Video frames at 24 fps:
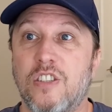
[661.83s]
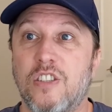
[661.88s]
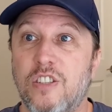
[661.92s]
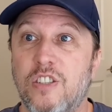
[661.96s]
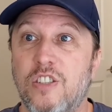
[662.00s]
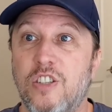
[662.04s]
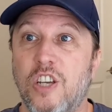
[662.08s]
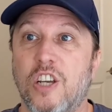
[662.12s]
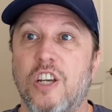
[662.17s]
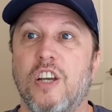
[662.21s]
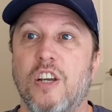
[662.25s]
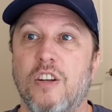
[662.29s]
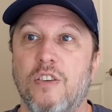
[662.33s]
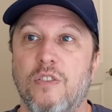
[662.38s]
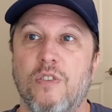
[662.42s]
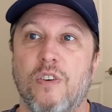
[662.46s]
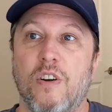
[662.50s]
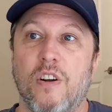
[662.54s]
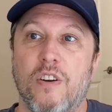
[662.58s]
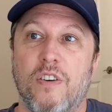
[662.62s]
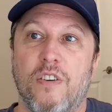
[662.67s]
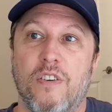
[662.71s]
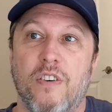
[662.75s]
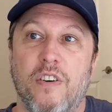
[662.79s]
chicken
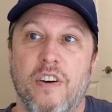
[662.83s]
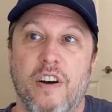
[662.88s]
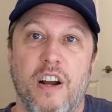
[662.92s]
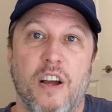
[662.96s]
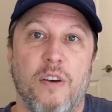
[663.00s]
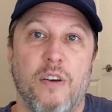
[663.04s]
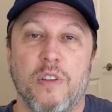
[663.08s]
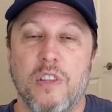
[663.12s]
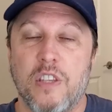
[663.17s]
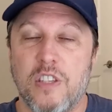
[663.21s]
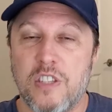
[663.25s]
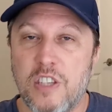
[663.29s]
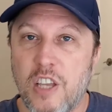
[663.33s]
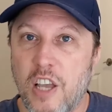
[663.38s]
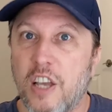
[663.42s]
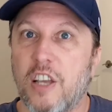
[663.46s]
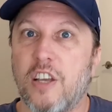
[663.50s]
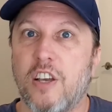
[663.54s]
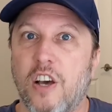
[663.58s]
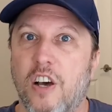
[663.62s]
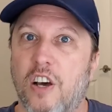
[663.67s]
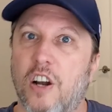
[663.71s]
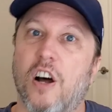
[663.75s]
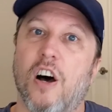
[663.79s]
running around with his head
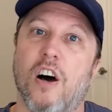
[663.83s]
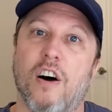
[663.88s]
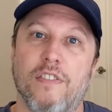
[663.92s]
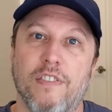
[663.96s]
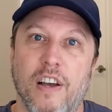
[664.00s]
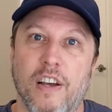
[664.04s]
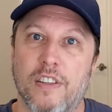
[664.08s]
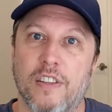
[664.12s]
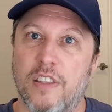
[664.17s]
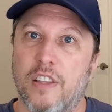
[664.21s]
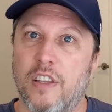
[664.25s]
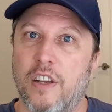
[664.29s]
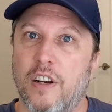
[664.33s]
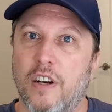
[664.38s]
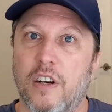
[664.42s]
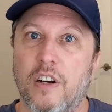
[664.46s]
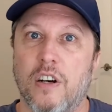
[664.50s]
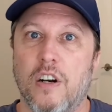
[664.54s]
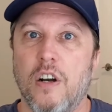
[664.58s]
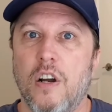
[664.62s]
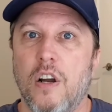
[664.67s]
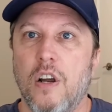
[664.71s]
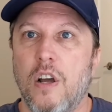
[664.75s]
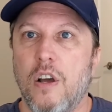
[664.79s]
cut off out there
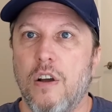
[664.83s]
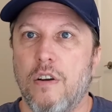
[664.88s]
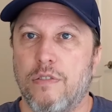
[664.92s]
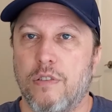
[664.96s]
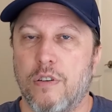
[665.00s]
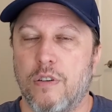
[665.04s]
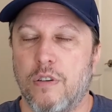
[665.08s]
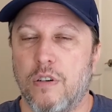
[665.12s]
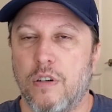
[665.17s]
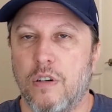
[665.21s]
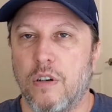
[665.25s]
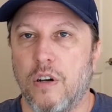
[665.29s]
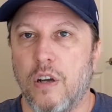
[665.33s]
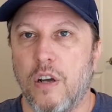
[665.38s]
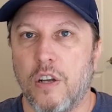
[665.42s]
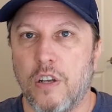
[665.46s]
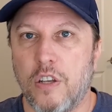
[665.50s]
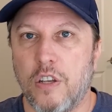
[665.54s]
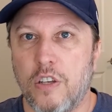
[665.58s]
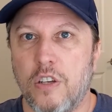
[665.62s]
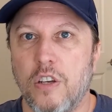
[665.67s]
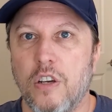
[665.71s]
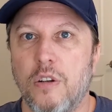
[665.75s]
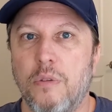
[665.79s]
for a
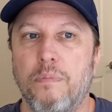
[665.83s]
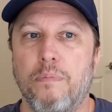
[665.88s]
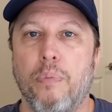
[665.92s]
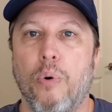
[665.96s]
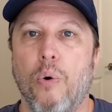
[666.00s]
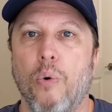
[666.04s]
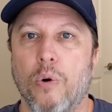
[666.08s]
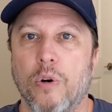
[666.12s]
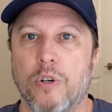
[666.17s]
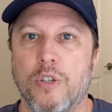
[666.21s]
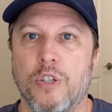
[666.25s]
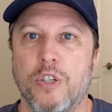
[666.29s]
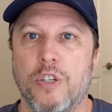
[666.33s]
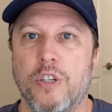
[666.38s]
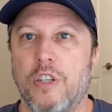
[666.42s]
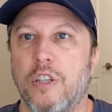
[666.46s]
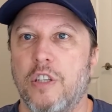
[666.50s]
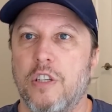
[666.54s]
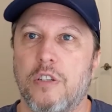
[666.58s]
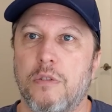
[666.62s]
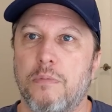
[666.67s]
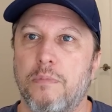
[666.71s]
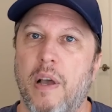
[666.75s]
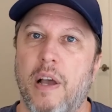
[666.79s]
good portion of
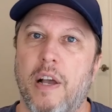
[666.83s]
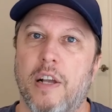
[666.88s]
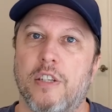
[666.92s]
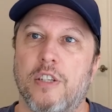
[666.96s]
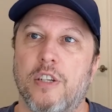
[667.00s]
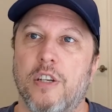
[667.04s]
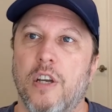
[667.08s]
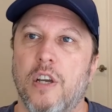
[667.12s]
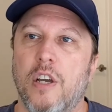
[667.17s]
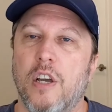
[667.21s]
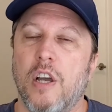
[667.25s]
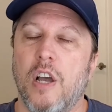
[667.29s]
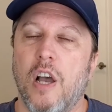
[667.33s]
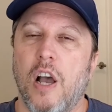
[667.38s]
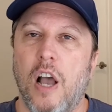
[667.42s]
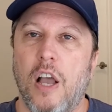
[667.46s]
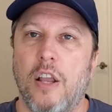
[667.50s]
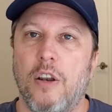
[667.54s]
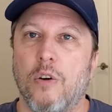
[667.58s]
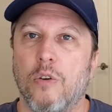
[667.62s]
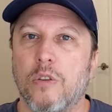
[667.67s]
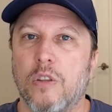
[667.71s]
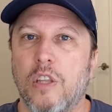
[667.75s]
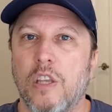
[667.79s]
this match. I
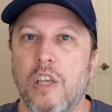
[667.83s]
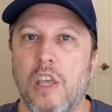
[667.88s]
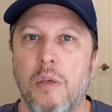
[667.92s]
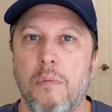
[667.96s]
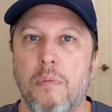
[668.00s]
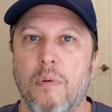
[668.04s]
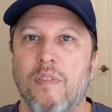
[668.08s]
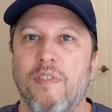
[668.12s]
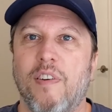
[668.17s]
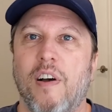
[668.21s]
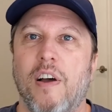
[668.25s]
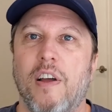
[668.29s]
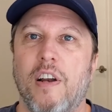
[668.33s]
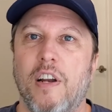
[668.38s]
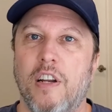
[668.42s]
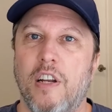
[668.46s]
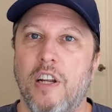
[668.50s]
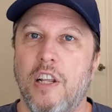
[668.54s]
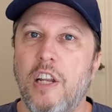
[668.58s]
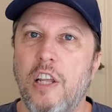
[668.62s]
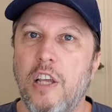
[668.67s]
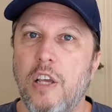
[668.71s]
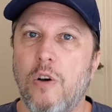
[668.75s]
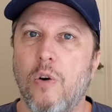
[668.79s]
don't think he provided
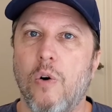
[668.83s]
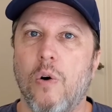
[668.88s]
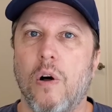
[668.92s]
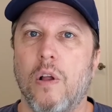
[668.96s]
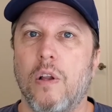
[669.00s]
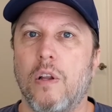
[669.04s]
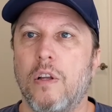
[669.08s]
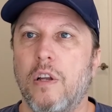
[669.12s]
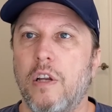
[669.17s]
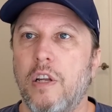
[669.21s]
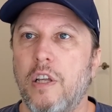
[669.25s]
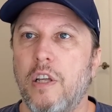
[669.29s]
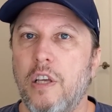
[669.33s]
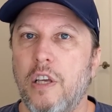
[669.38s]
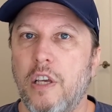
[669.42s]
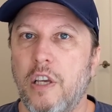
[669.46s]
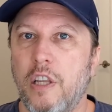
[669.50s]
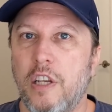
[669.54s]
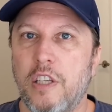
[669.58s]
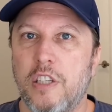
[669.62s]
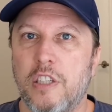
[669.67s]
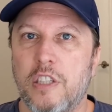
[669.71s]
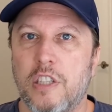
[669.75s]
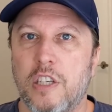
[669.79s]
any quality,
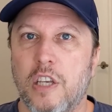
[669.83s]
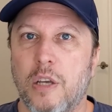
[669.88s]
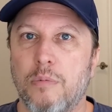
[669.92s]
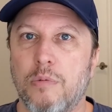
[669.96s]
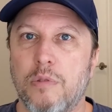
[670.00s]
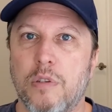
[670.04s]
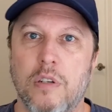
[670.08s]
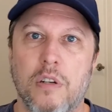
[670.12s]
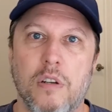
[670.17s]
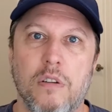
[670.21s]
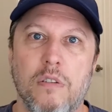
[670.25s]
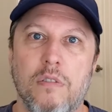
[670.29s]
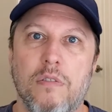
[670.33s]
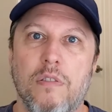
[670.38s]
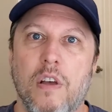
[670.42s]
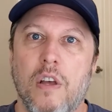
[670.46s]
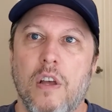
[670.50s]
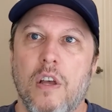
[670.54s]
any substantive,